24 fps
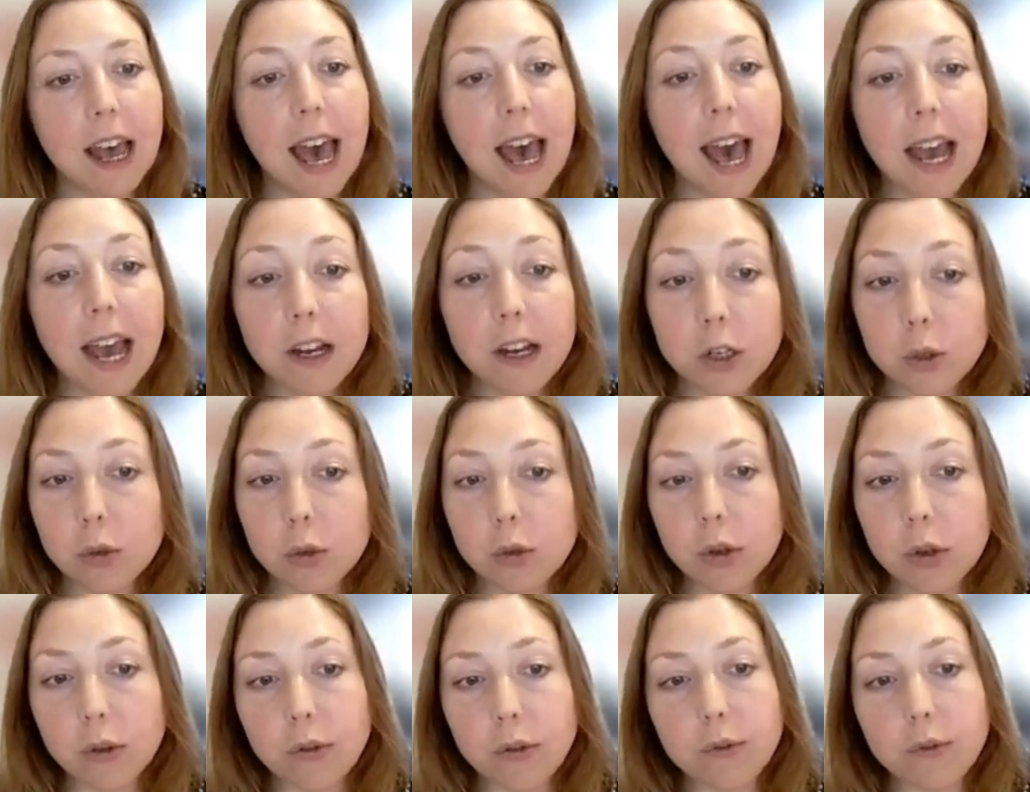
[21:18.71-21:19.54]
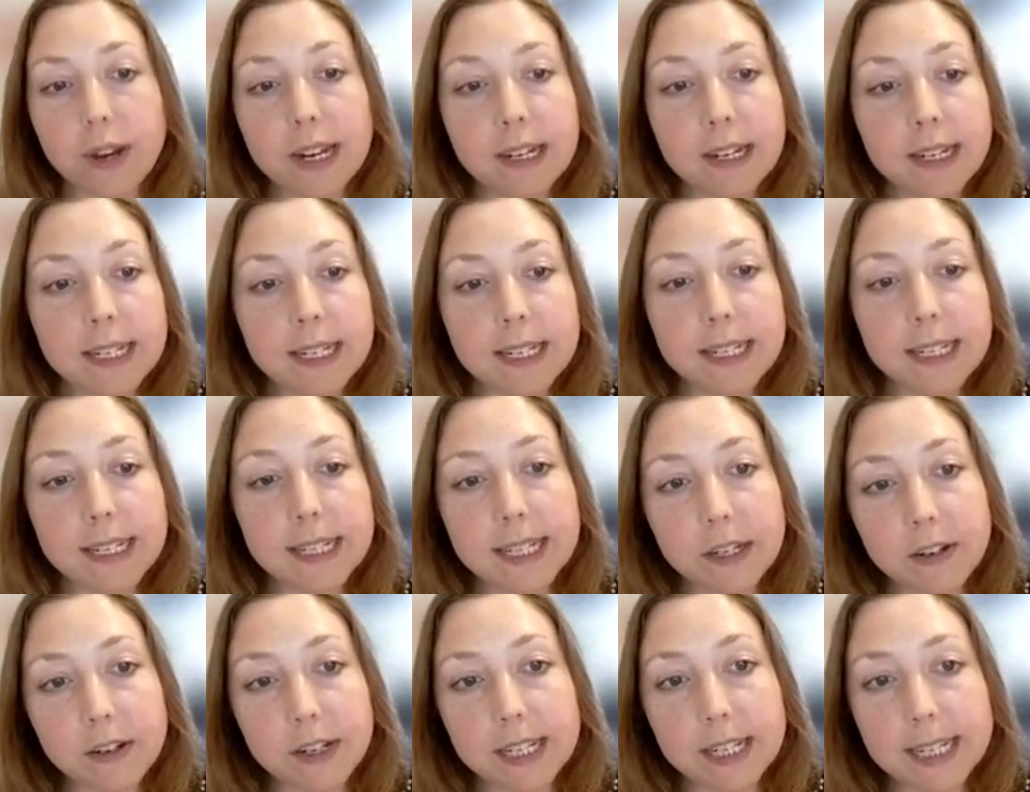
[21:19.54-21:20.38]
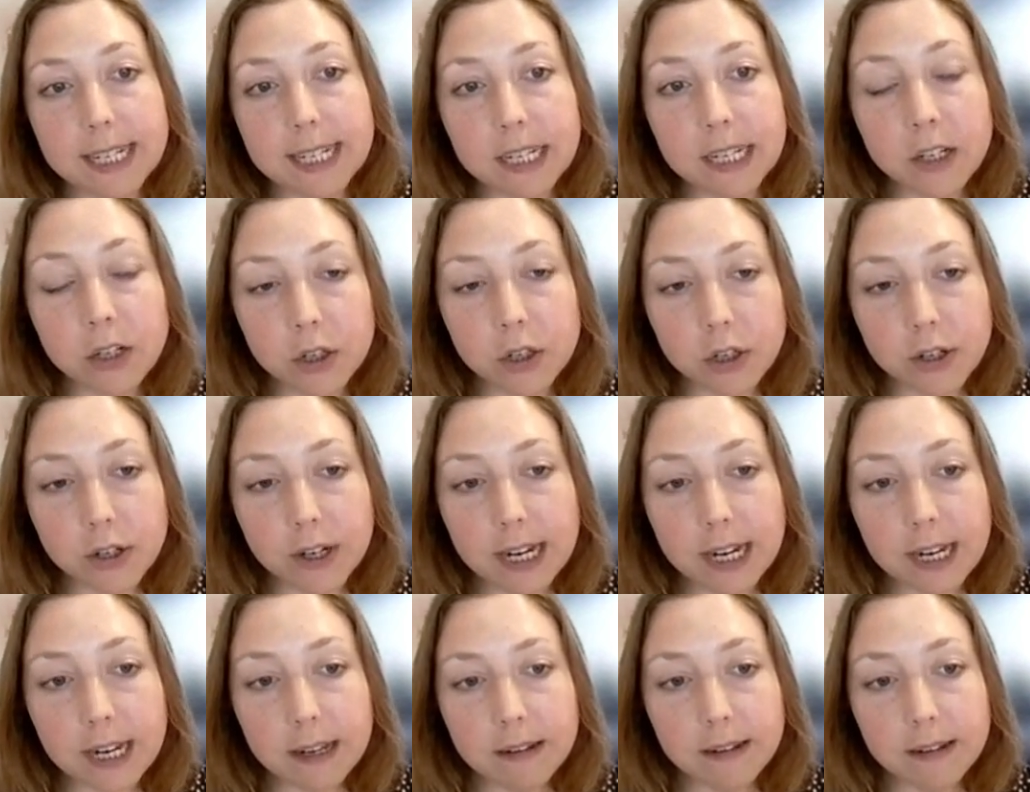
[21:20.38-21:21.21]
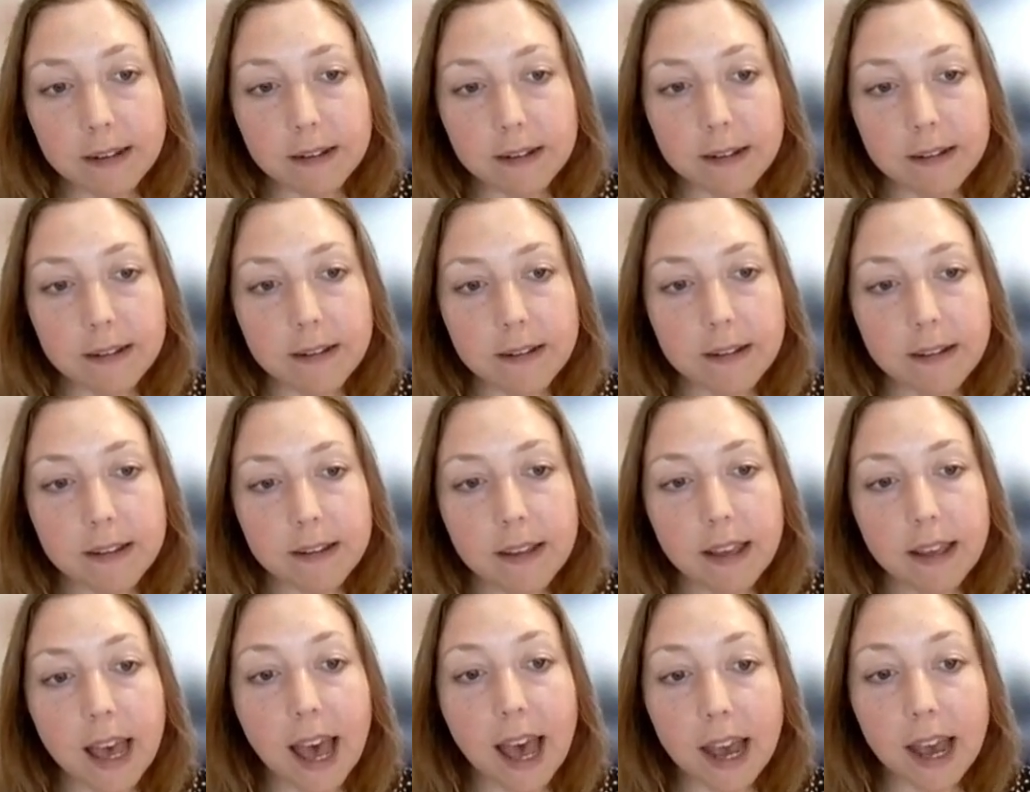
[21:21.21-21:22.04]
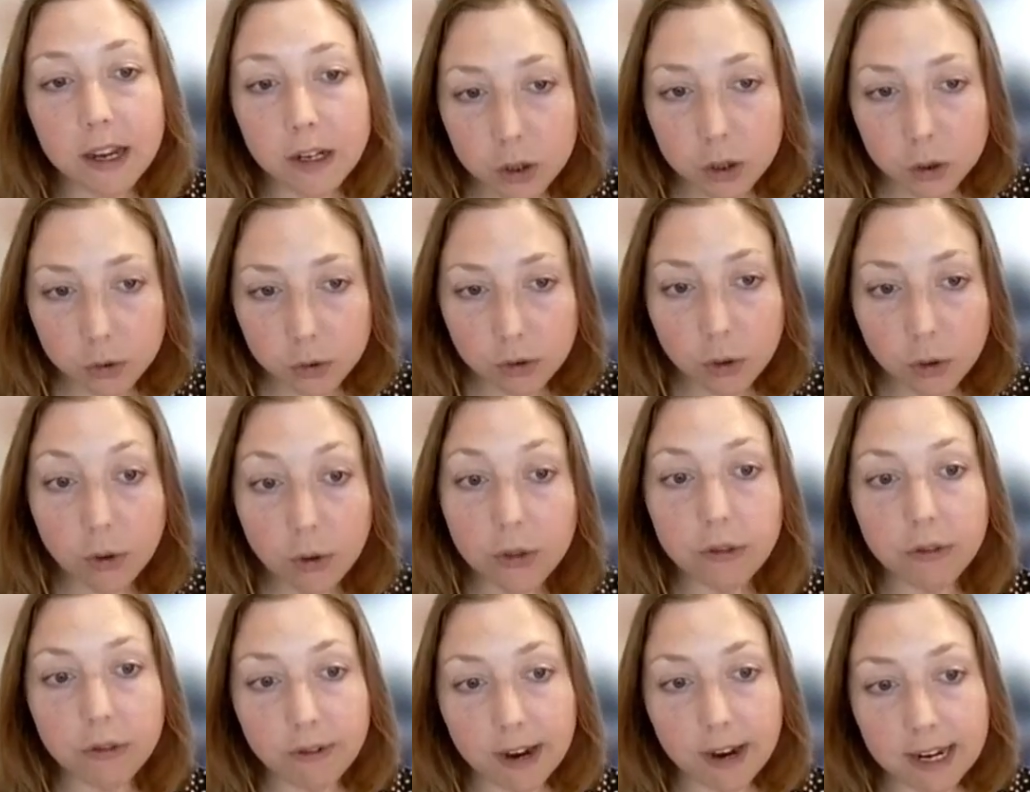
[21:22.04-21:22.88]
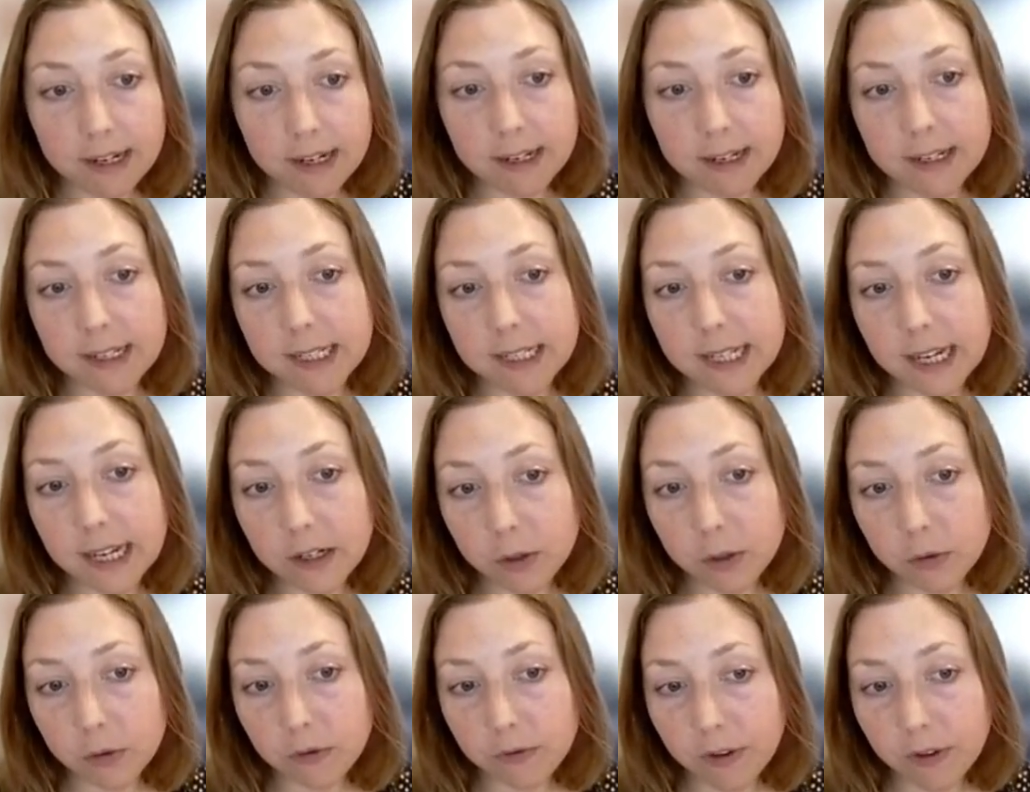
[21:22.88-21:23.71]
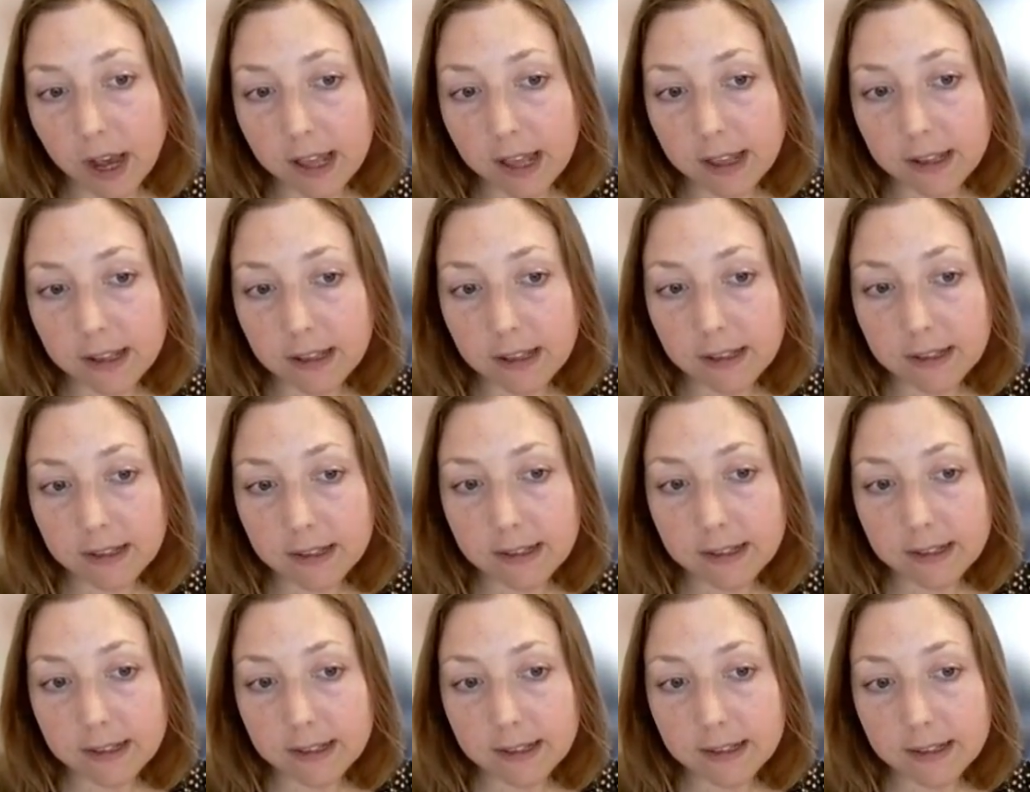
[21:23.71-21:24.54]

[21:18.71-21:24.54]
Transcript: Actual or threatened serious injury, actual or threatened sexual violence.